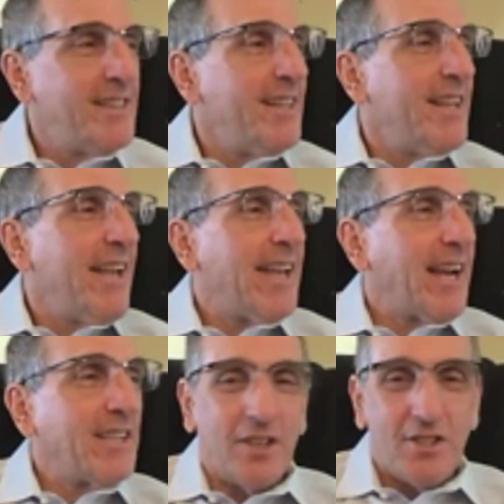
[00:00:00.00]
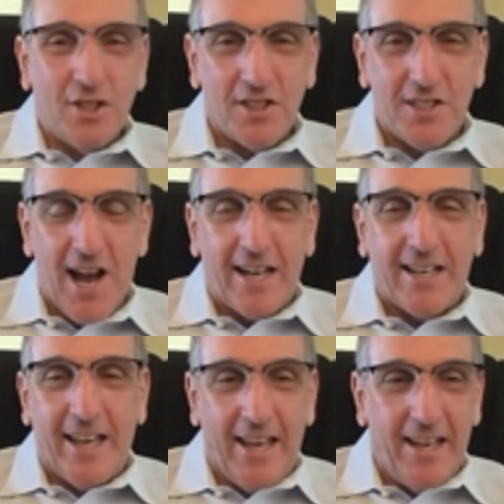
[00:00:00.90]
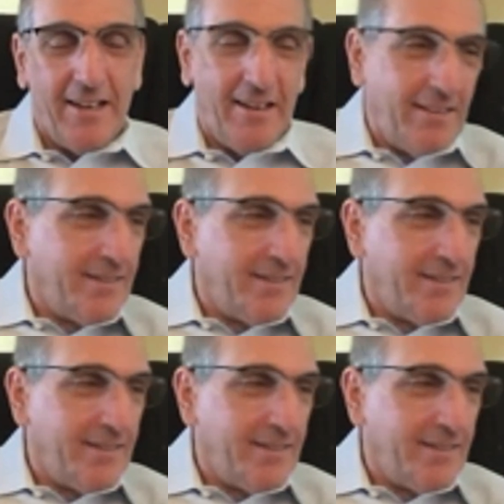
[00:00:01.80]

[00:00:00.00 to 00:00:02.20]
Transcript: And I sort of took stock and